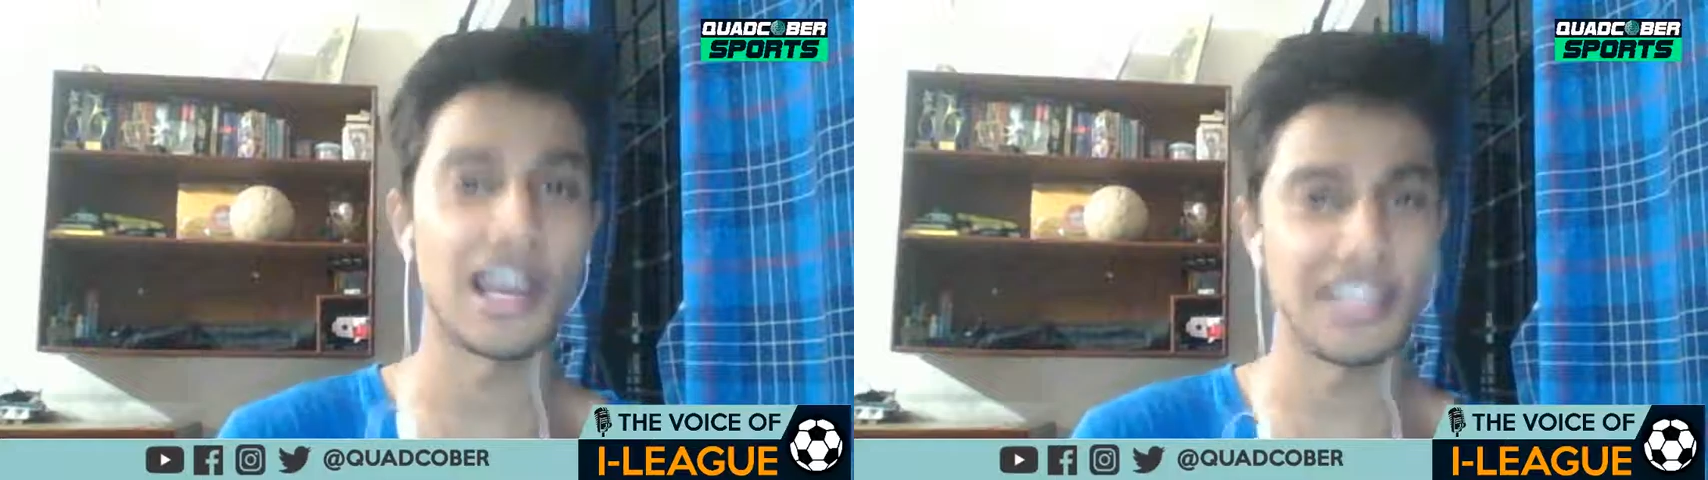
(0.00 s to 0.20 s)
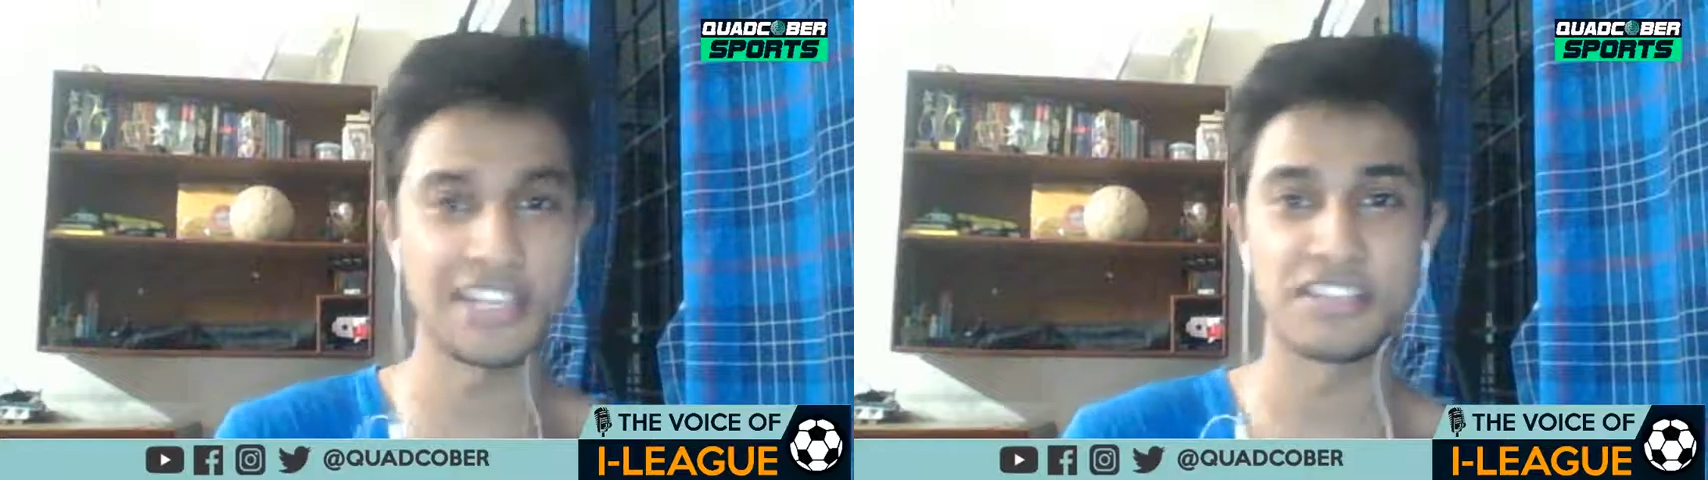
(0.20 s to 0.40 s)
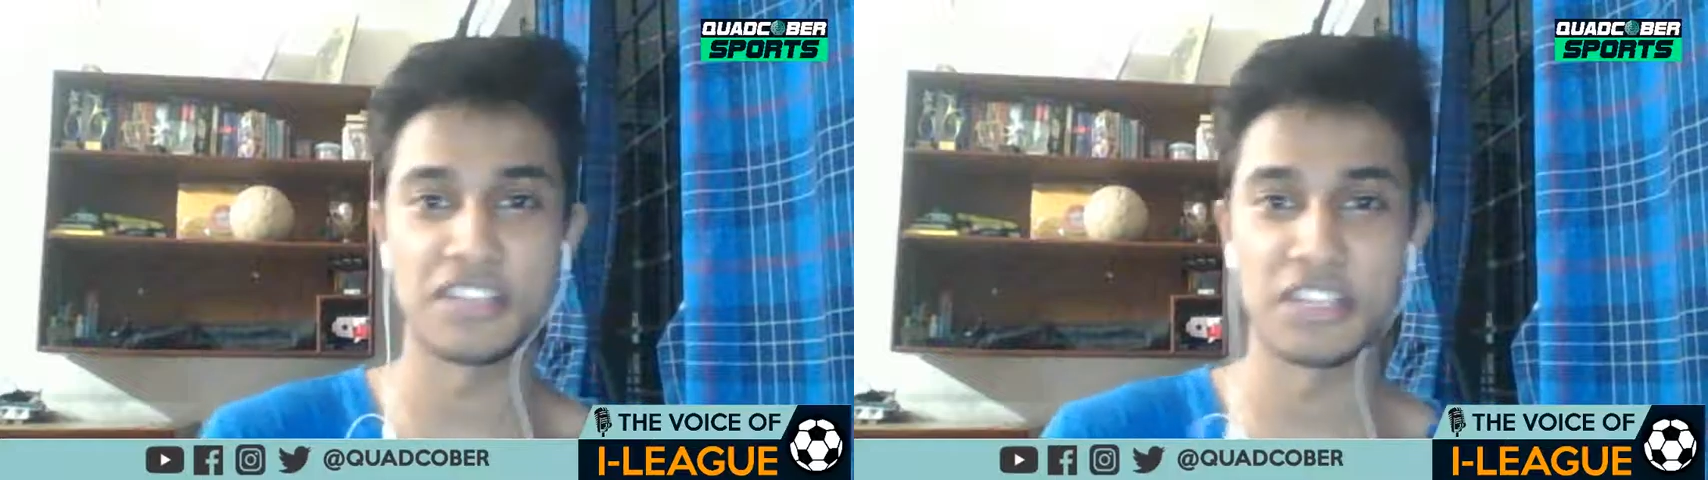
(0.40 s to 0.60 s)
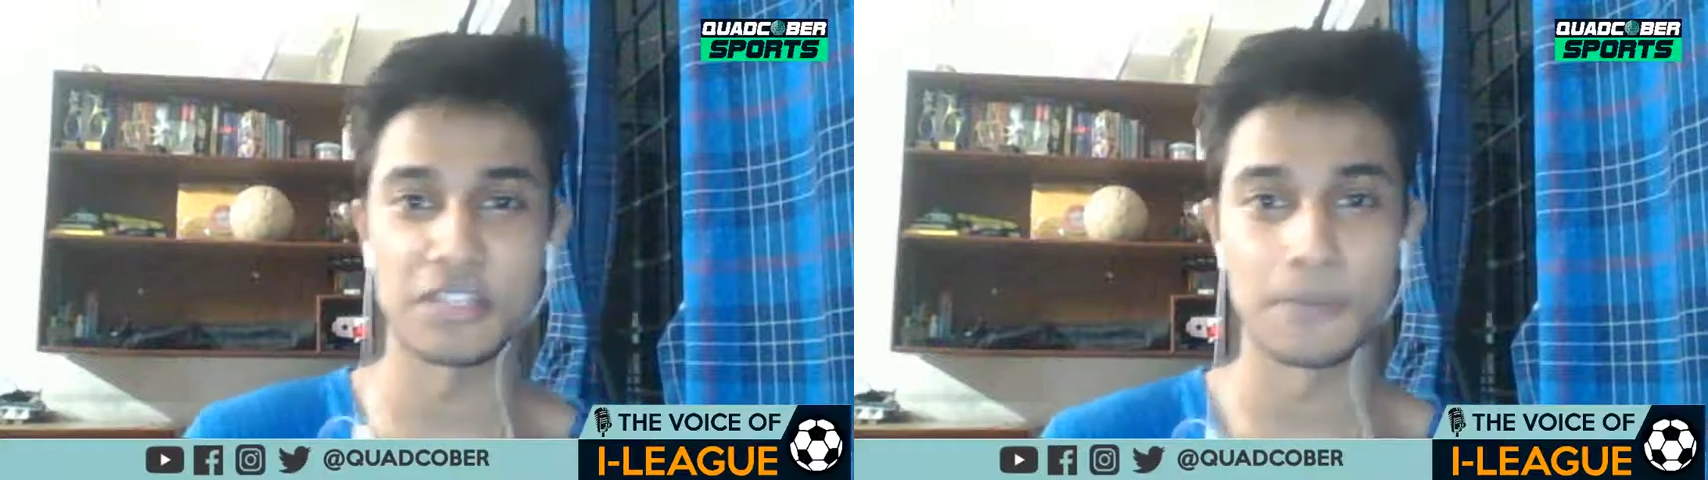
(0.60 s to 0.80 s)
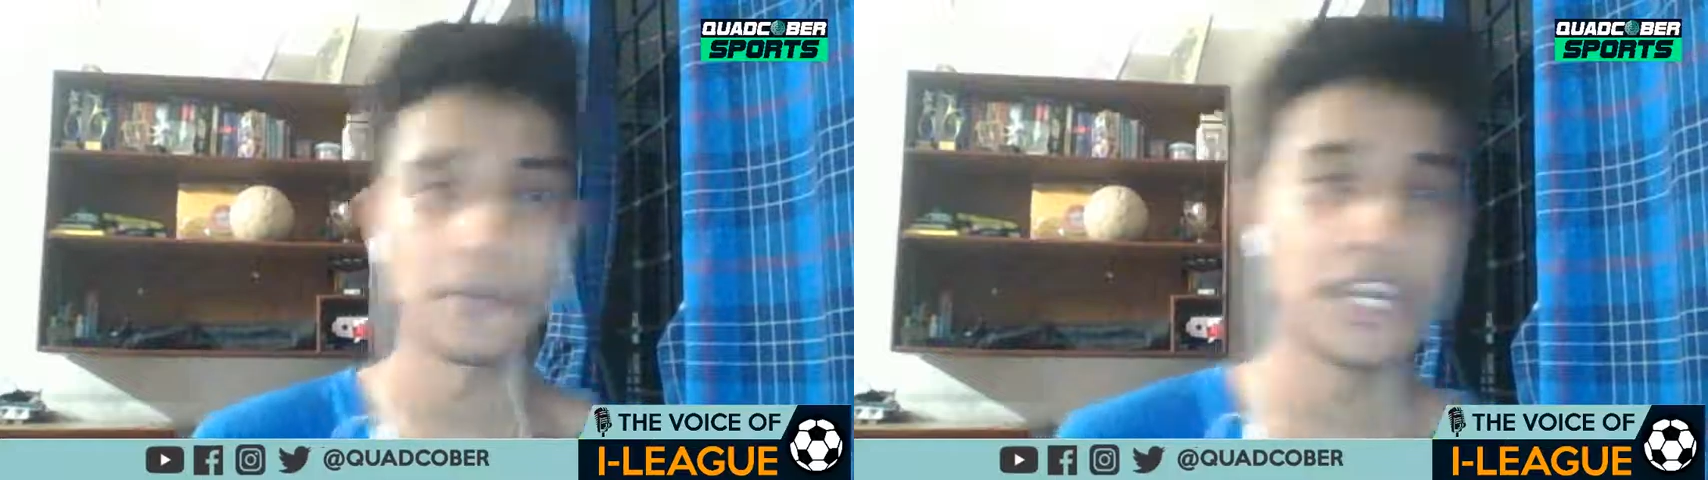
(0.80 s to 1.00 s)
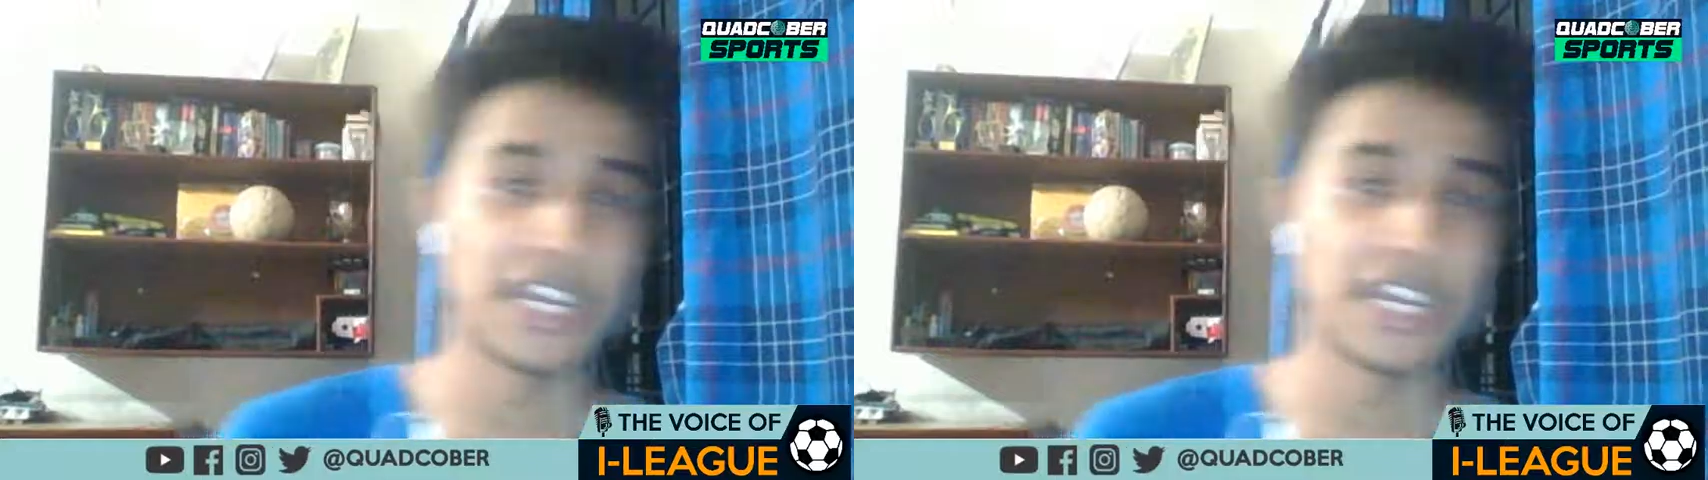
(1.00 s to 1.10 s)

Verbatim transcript: I League season.